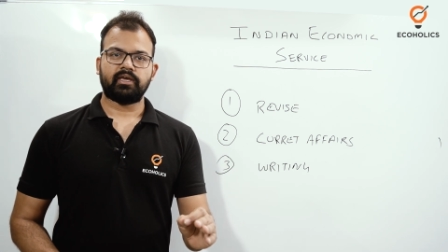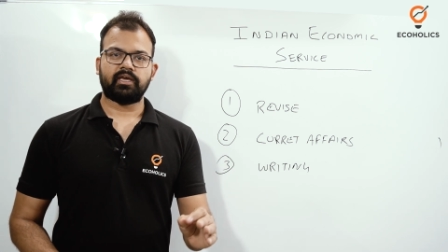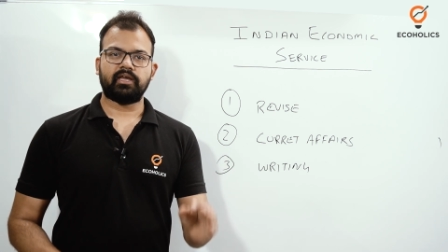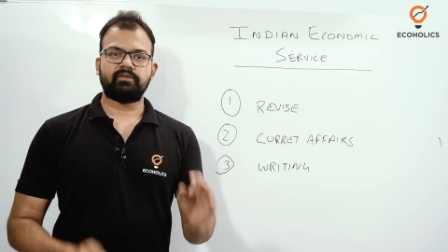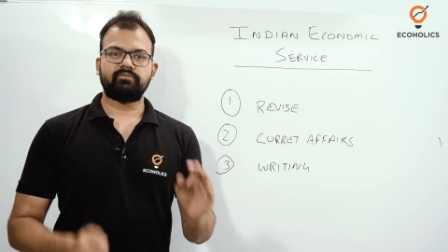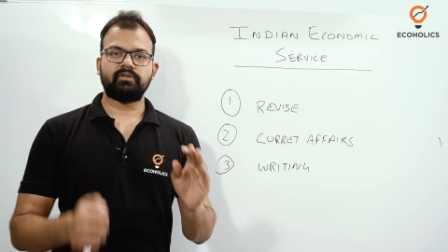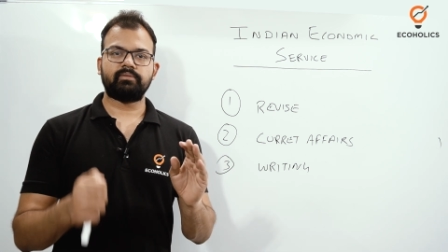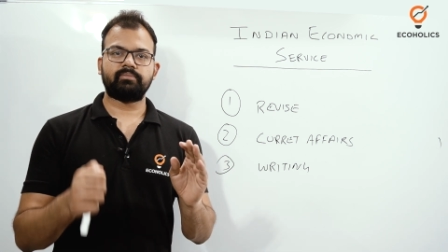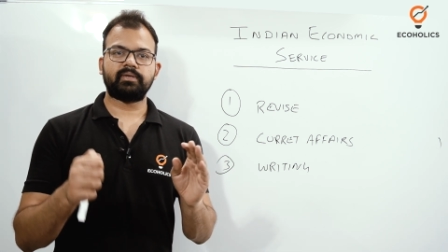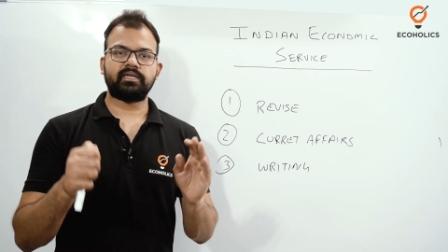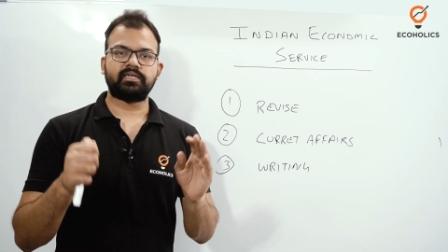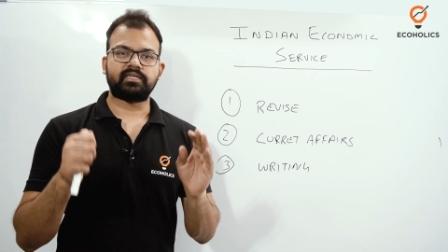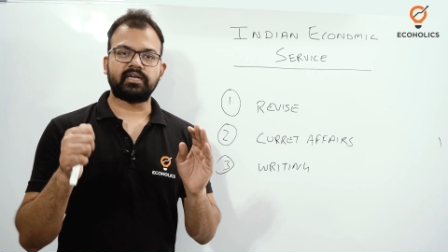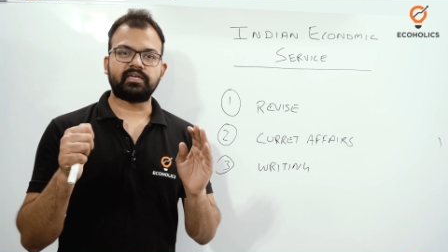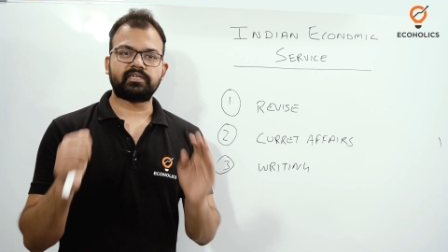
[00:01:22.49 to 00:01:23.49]
it will be
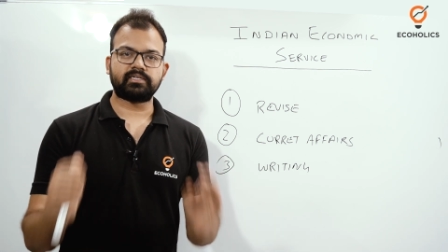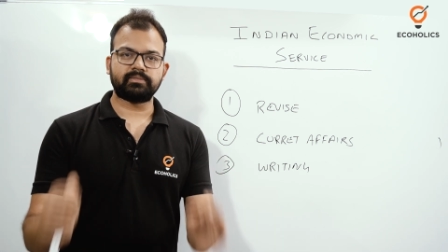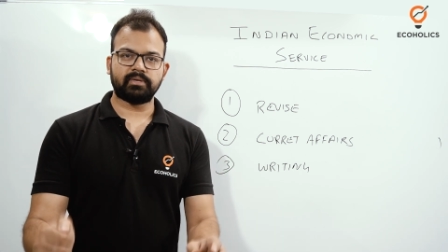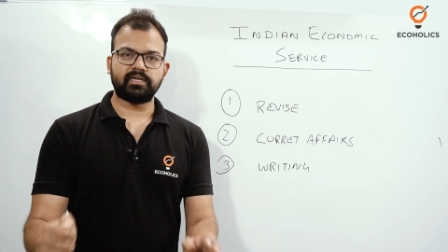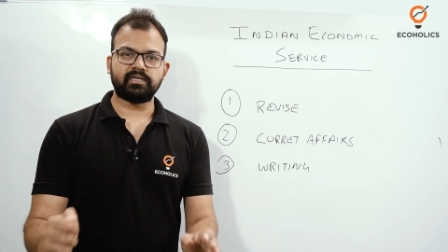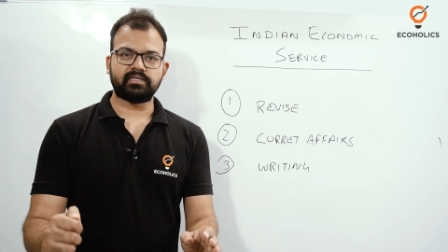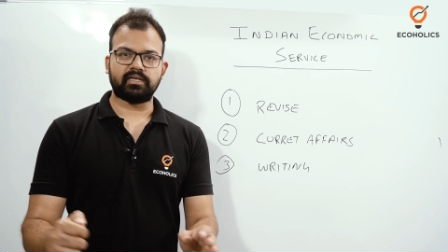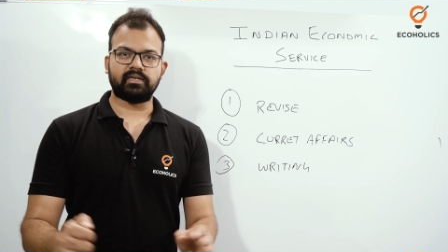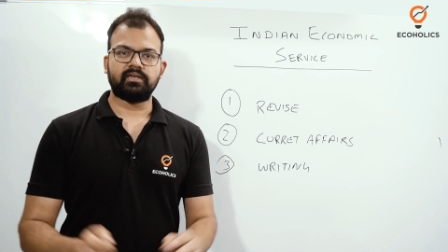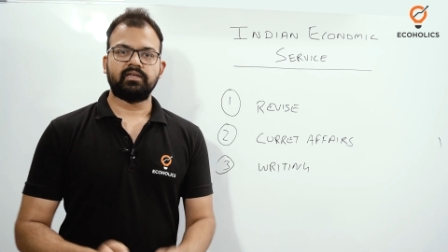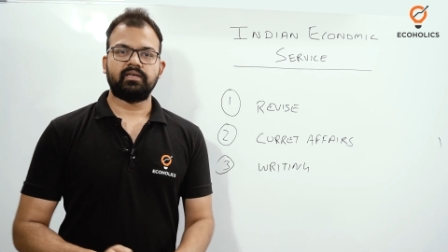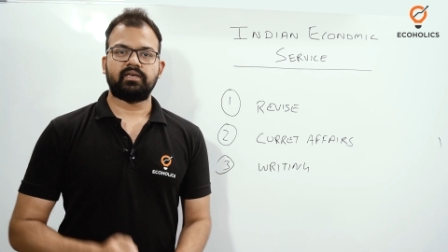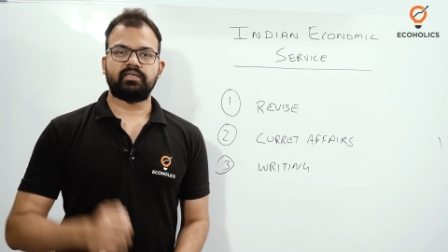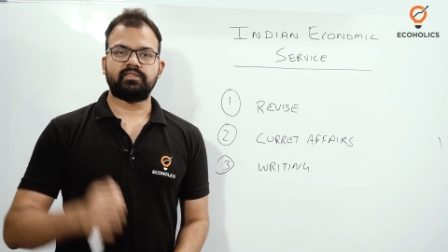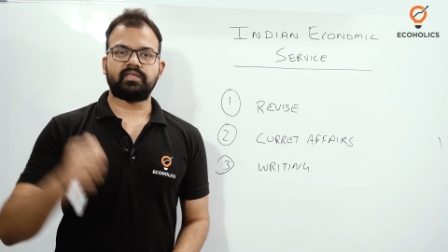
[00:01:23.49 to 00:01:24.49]
detrimental
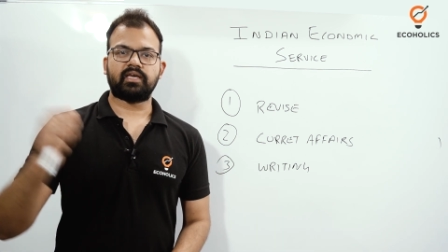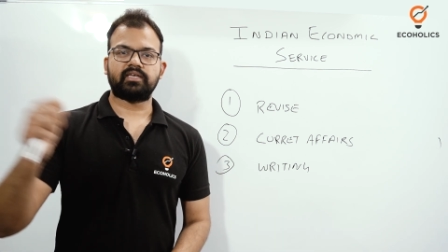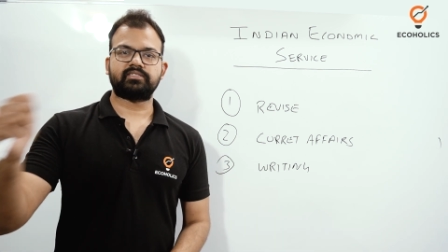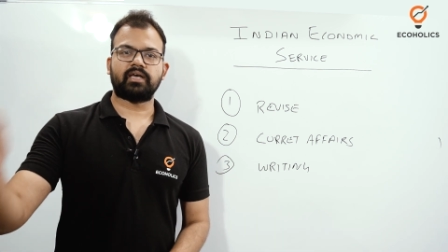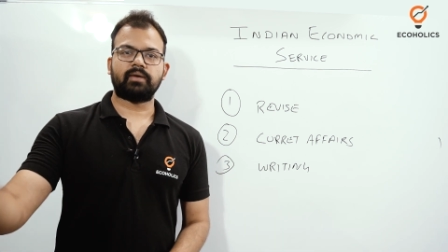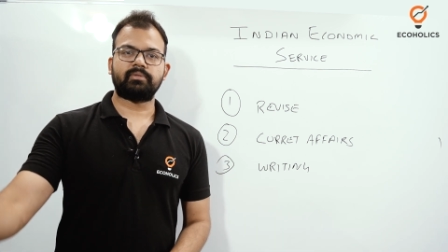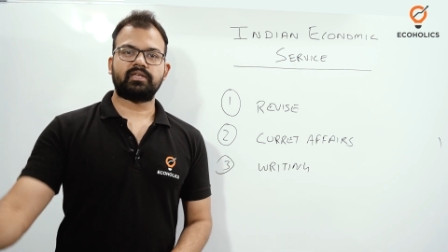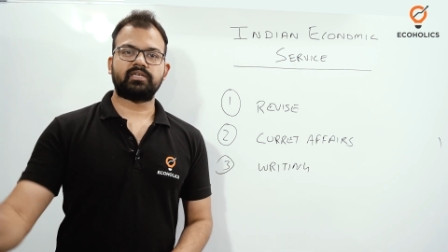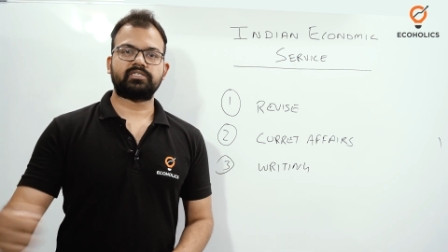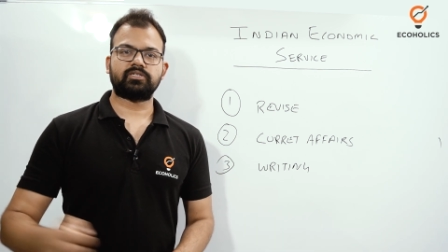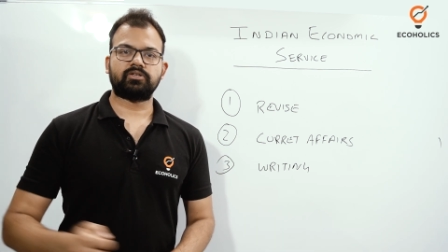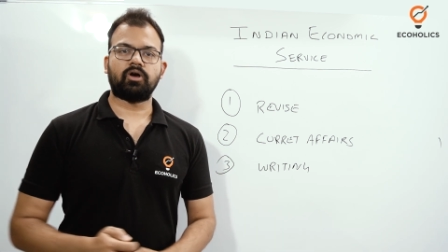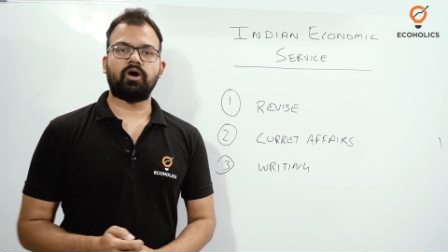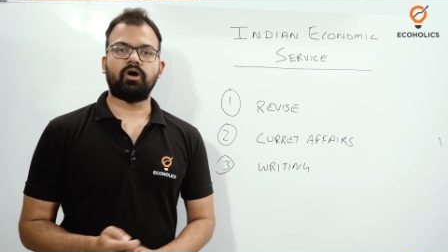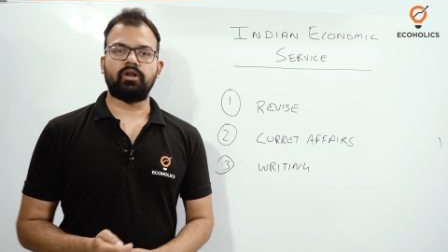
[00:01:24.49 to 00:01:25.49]
in the
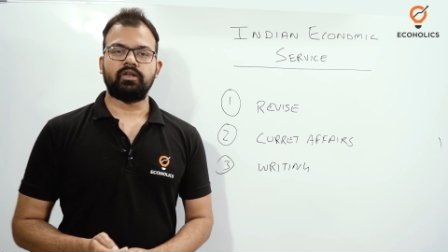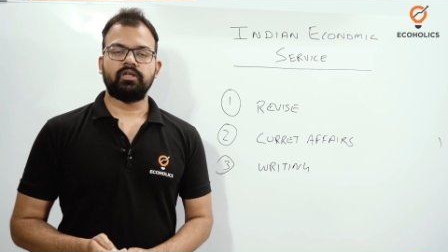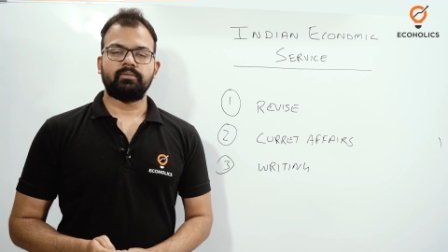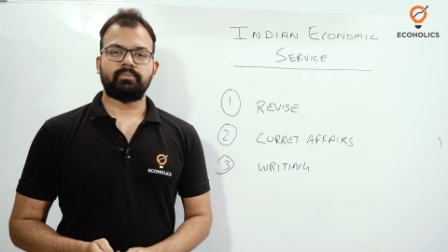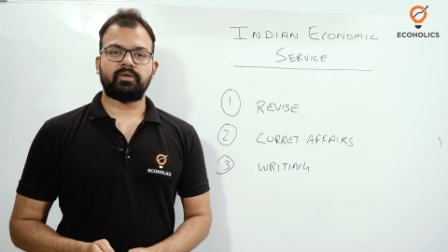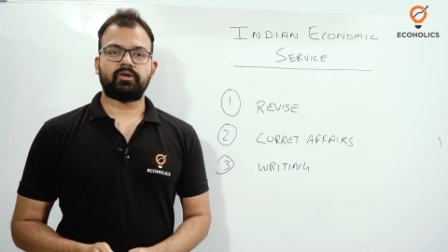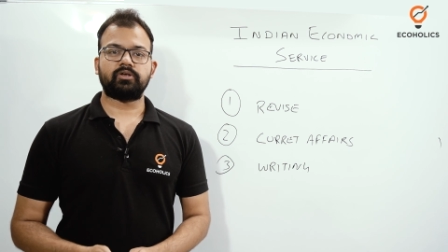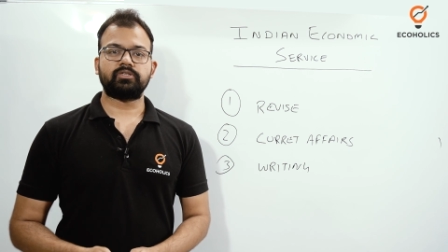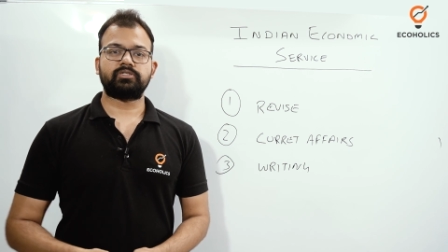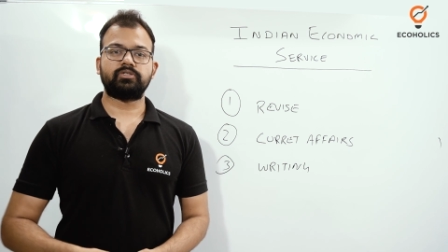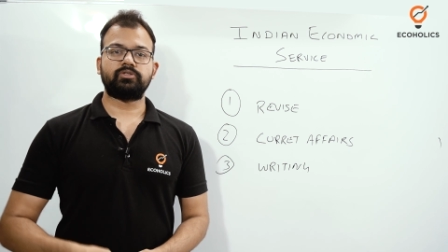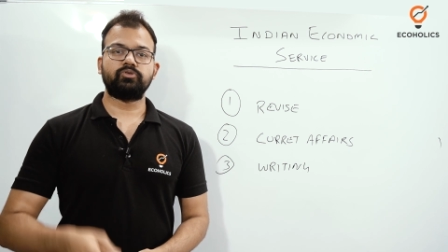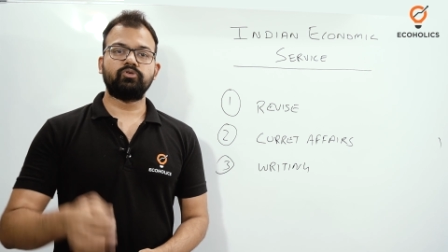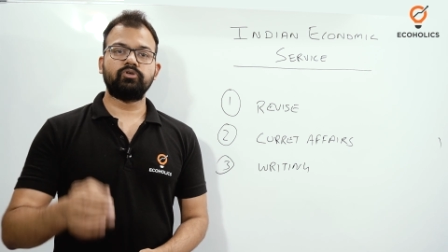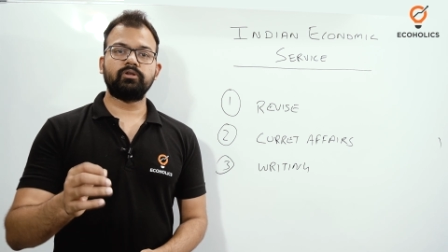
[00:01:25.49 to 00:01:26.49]
examination hall, because
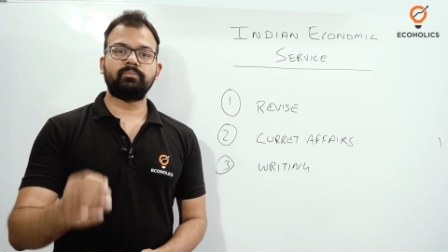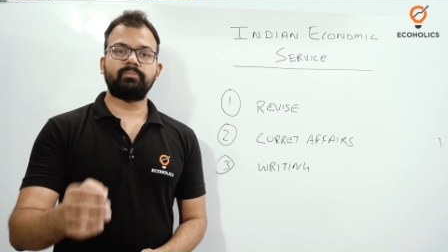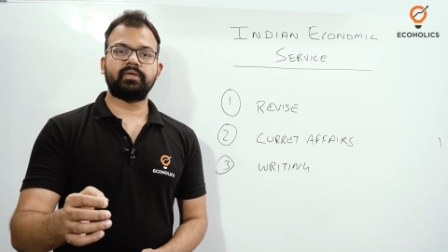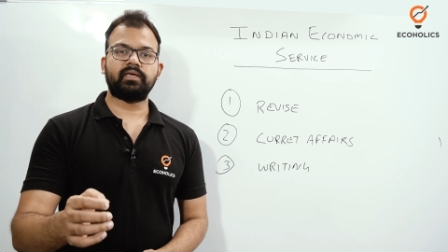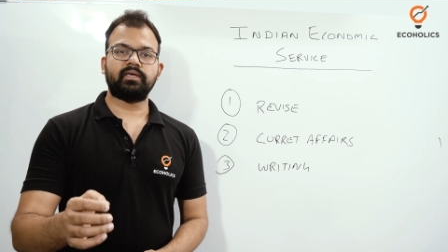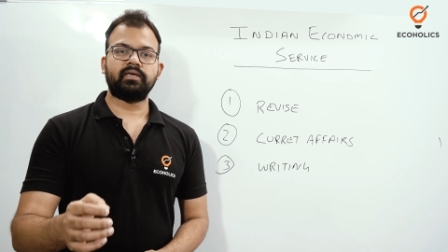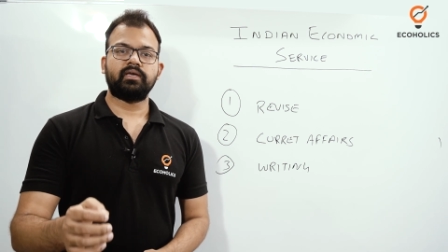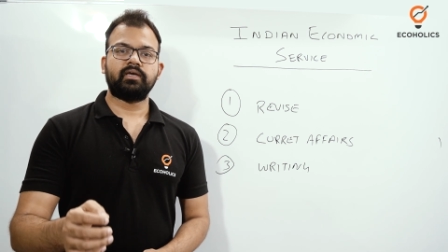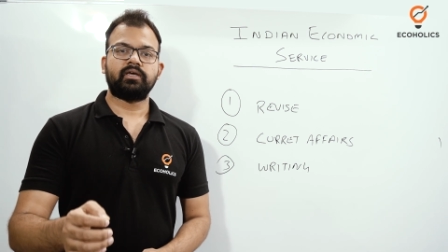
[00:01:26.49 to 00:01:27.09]
you will be